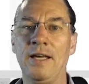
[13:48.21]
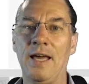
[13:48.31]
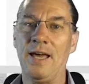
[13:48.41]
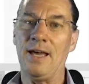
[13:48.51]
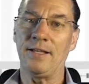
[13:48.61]

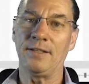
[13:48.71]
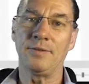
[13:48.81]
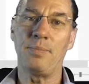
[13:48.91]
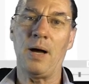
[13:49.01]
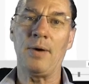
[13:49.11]
and
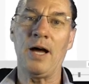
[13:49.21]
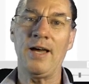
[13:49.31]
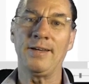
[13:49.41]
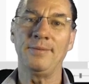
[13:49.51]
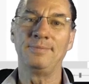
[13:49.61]
bye
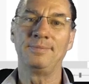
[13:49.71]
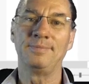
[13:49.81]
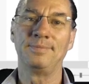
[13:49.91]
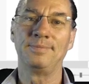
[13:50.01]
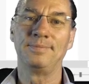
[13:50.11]

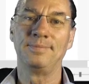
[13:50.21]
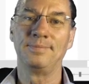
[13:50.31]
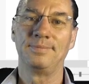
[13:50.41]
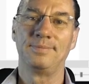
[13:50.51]
bye.